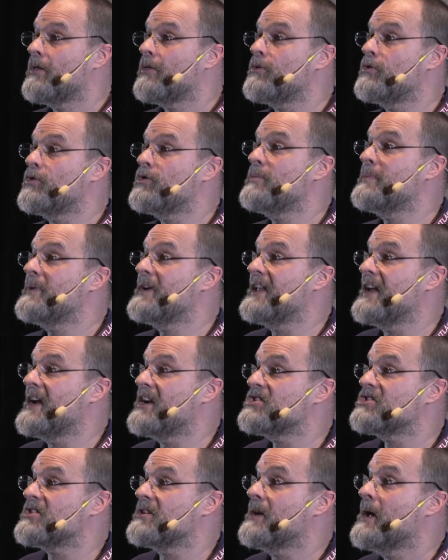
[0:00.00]
through
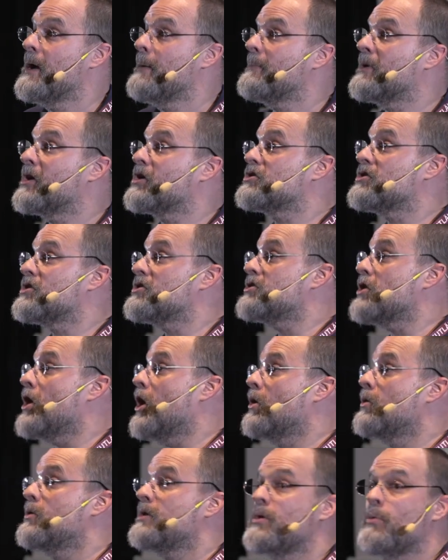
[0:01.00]
humiliation because it's the
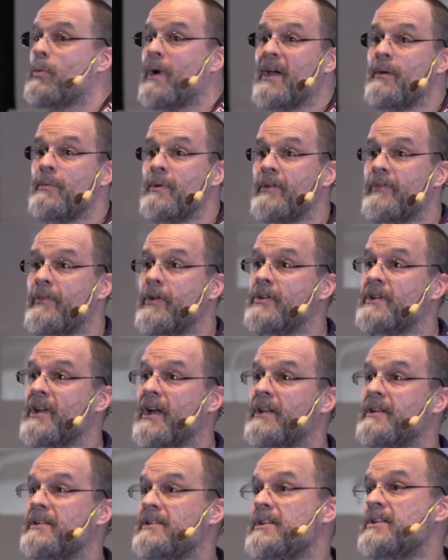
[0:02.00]
only way we've learned how
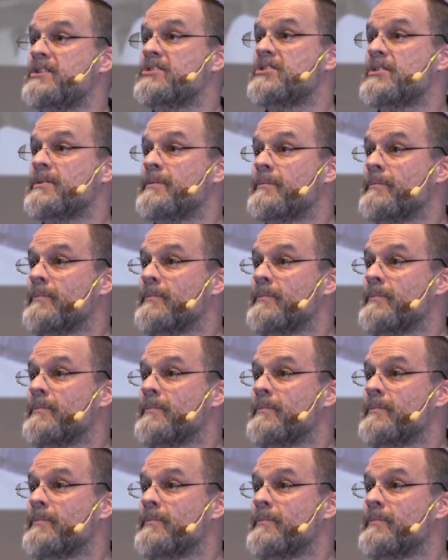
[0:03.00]
to teach.